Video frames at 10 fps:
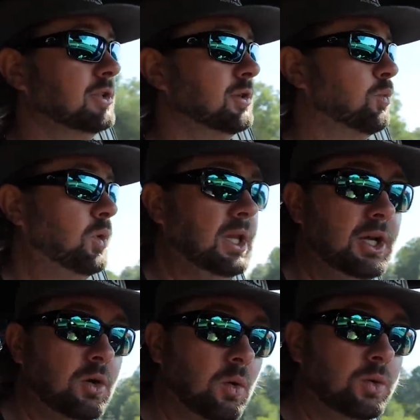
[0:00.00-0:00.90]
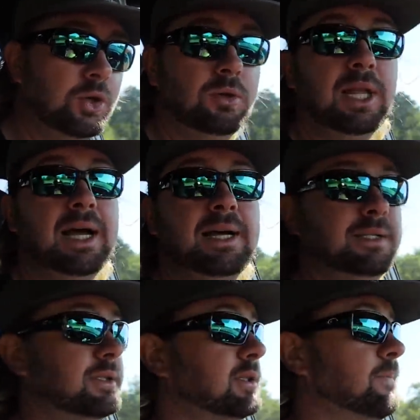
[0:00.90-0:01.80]
Some really cool new
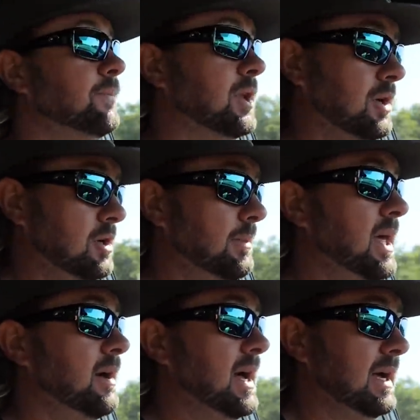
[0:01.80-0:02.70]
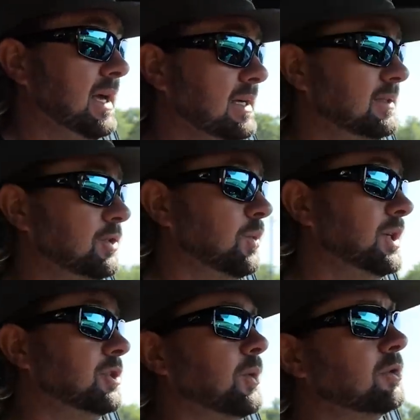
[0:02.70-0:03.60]
lines coming out at ICast this
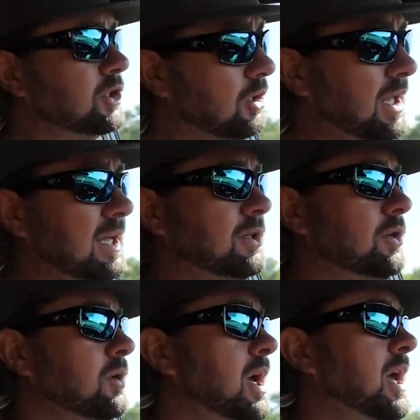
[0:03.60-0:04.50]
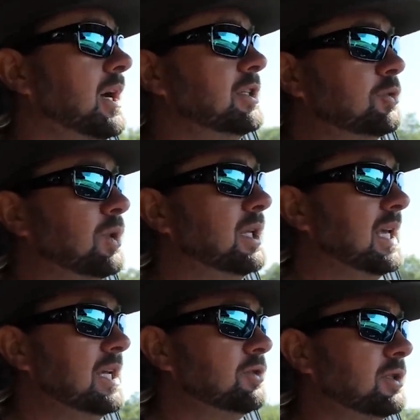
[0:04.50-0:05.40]
week. So we're going to show that too, because it's really
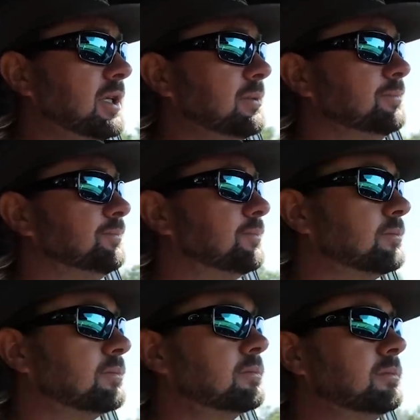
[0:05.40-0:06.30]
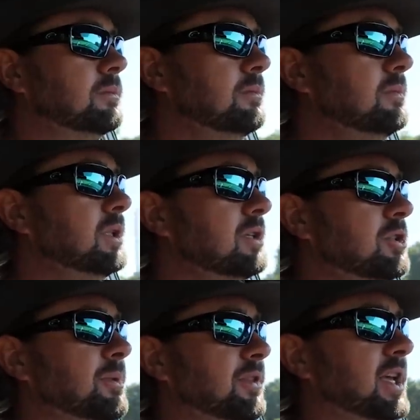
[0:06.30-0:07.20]
interesting.
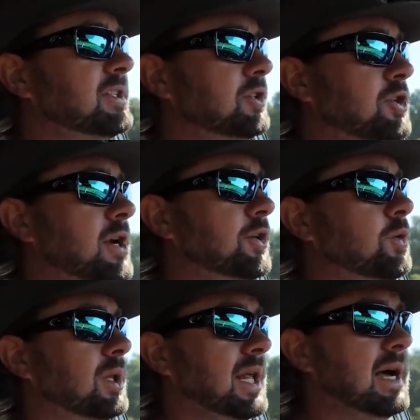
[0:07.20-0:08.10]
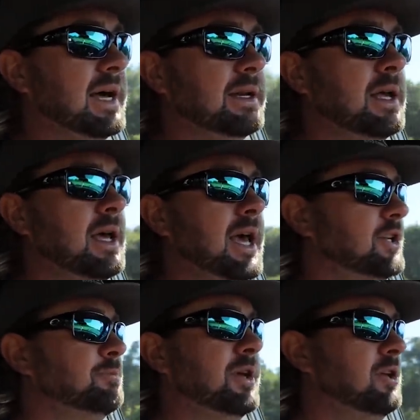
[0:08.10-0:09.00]
Some of the things they're trying to do with line and
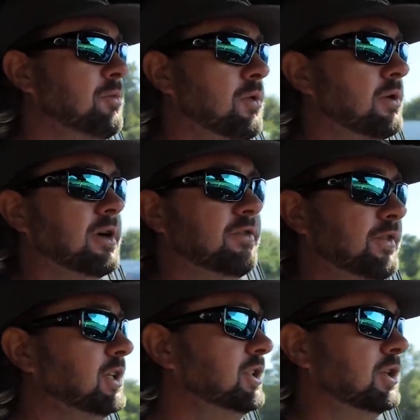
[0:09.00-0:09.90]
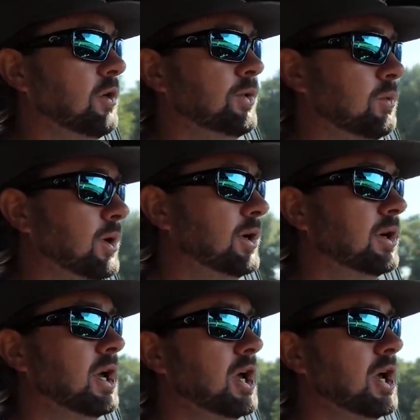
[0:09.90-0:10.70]
just make you more efficient on the water.